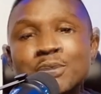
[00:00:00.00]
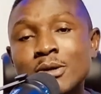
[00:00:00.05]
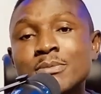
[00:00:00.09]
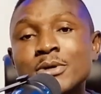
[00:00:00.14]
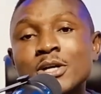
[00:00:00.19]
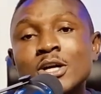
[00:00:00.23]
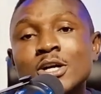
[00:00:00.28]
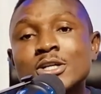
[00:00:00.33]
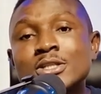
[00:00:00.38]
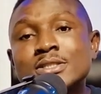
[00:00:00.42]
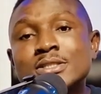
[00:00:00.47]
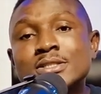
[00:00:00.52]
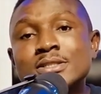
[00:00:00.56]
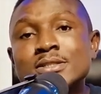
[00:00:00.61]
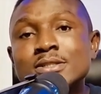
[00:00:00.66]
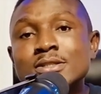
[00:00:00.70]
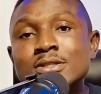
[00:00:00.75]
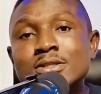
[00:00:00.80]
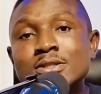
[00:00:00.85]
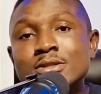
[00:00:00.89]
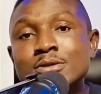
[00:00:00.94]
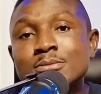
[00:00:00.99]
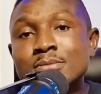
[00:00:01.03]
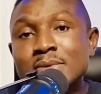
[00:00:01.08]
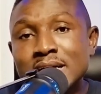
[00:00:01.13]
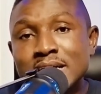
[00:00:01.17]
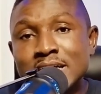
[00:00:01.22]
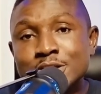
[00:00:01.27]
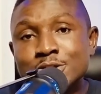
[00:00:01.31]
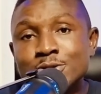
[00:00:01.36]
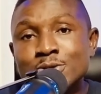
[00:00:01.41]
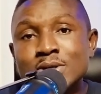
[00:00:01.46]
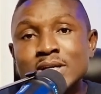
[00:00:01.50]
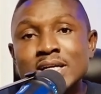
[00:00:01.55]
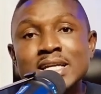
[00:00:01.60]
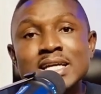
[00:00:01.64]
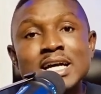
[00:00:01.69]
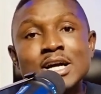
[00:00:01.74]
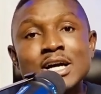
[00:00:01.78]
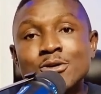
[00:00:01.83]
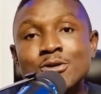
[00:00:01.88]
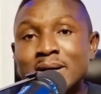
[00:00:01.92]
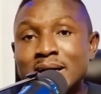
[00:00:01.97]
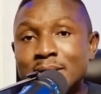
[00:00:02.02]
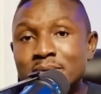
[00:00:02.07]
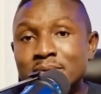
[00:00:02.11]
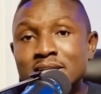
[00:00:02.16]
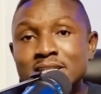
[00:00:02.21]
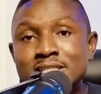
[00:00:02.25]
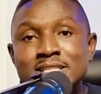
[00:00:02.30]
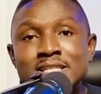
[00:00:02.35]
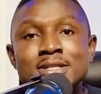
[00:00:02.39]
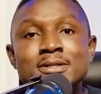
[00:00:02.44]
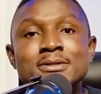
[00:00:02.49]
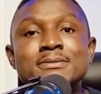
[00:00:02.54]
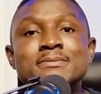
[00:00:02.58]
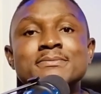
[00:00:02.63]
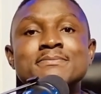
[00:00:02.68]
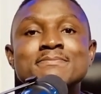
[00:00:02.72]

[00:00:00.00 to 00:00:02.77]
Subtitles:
Because you make a joke anyhow, you might be in jail.